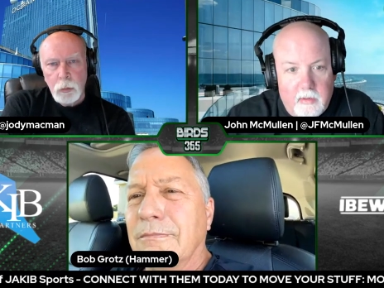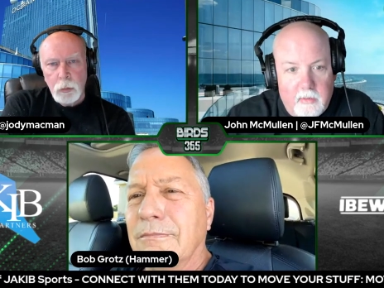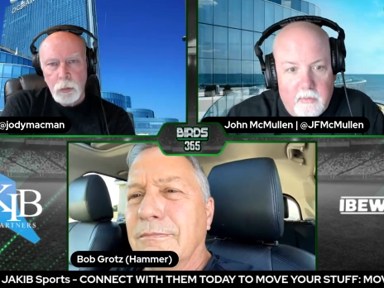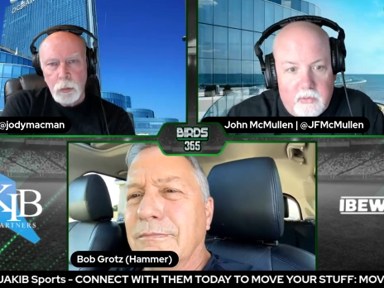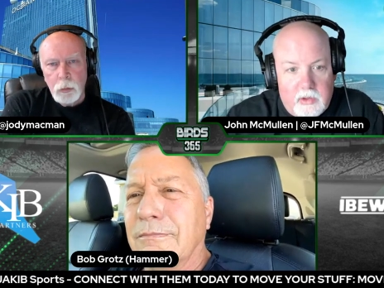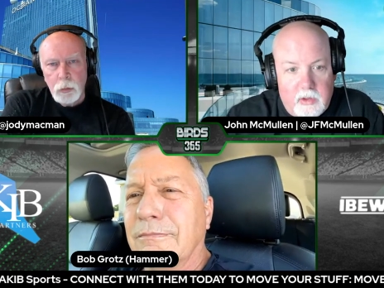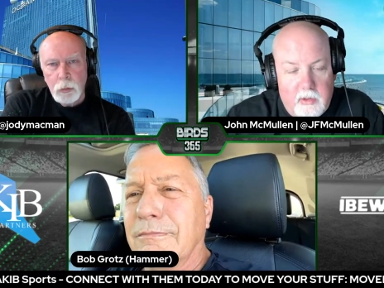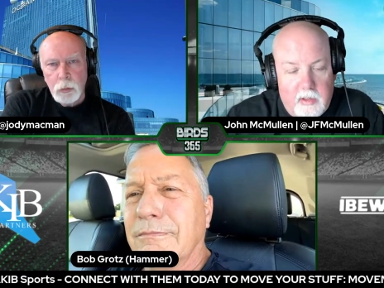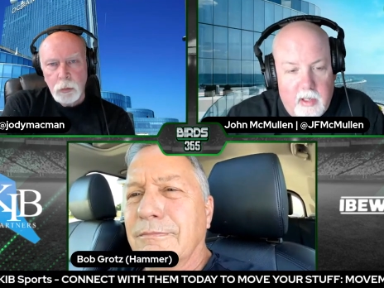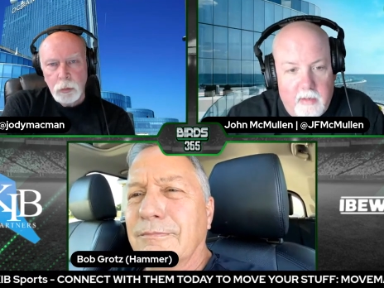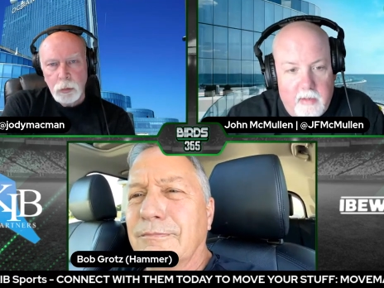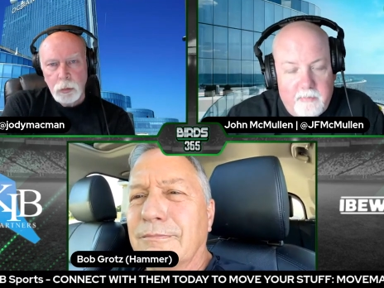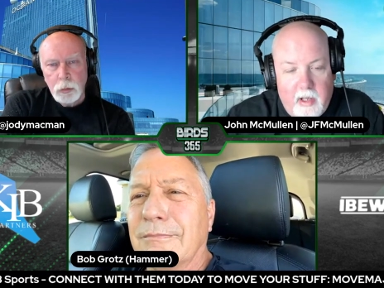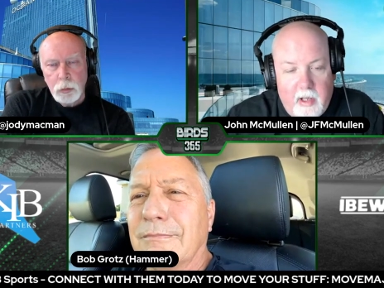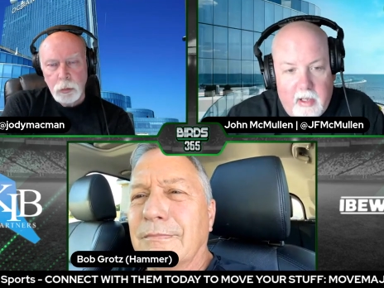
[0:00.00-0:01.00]
Speaker 1: So you
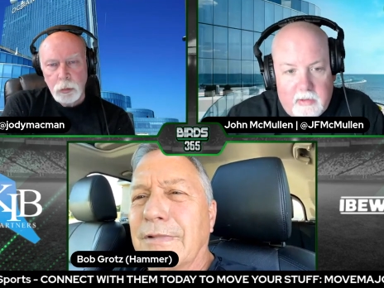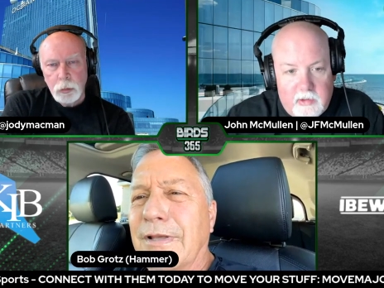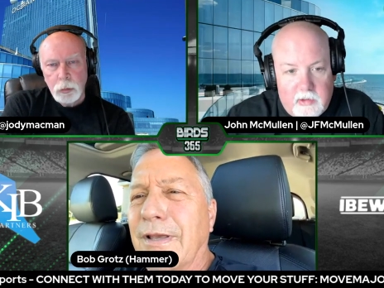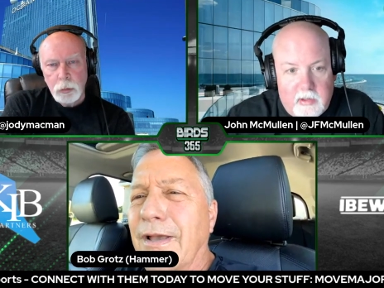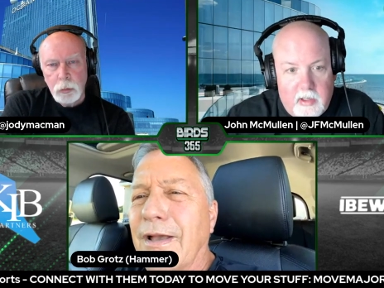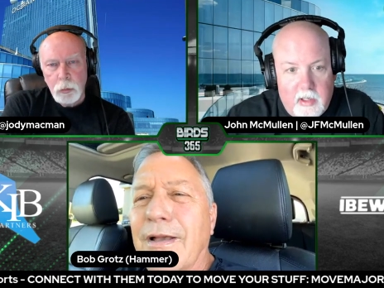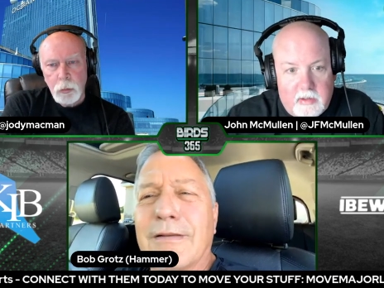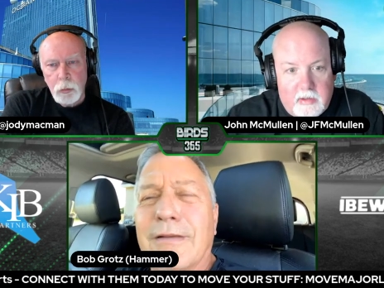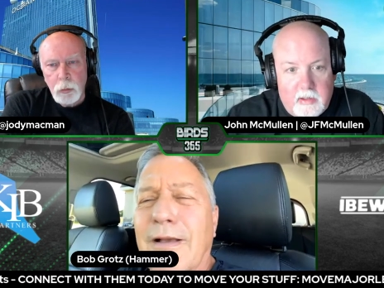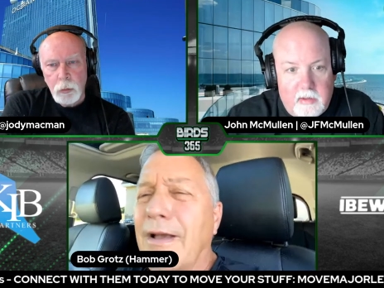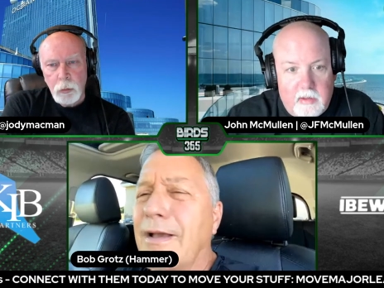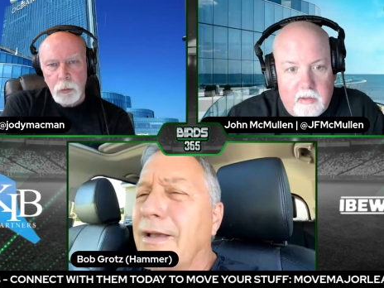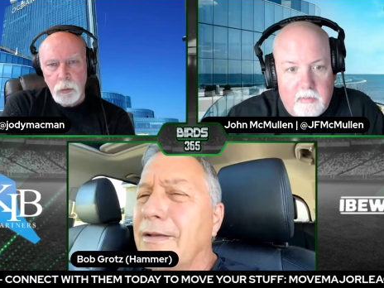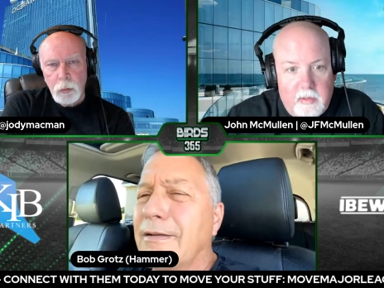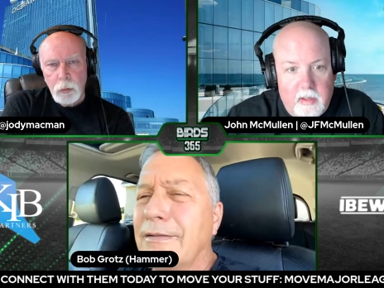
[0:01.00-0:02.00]
have Patrick yeah. Johnson
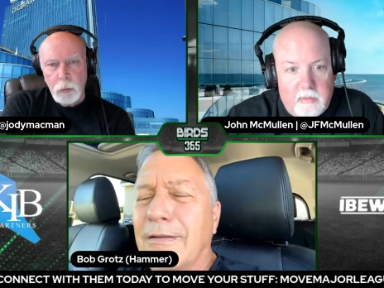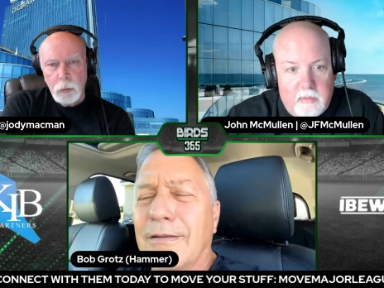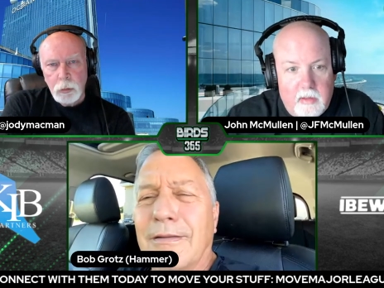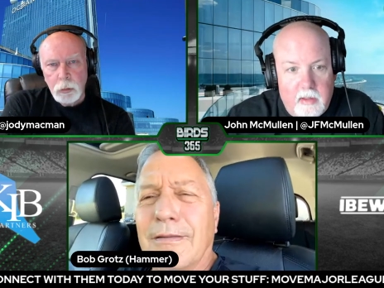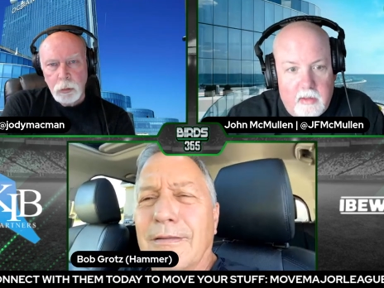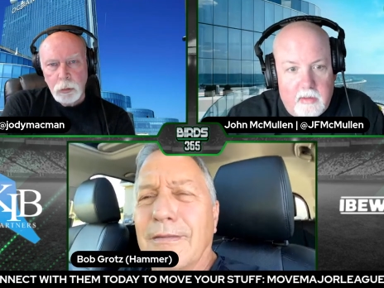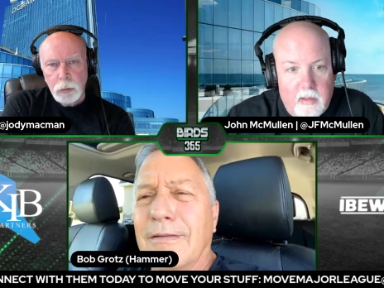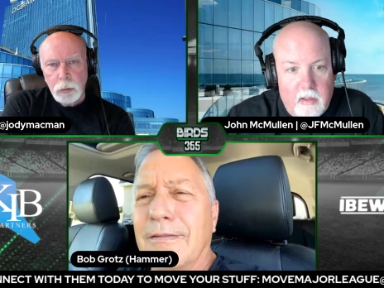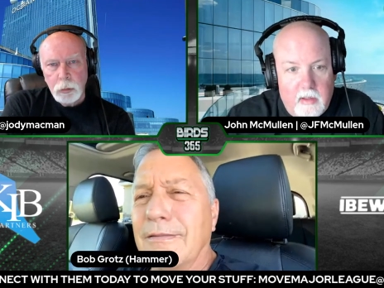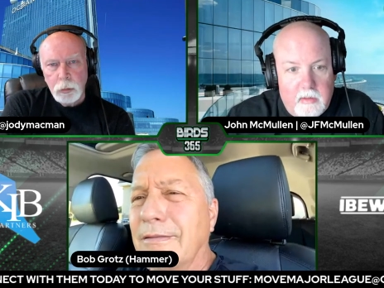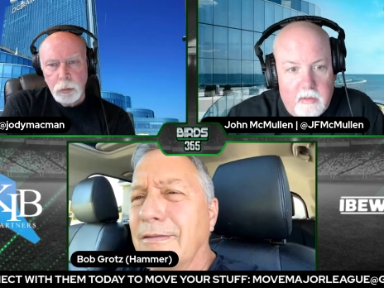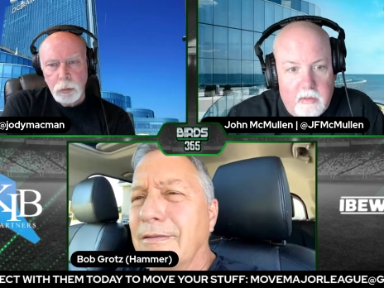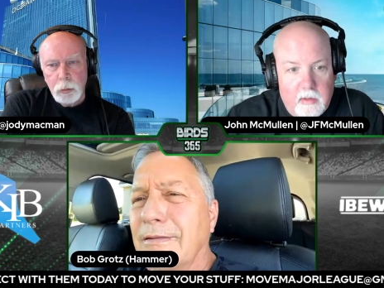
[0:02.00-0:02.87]
and and and and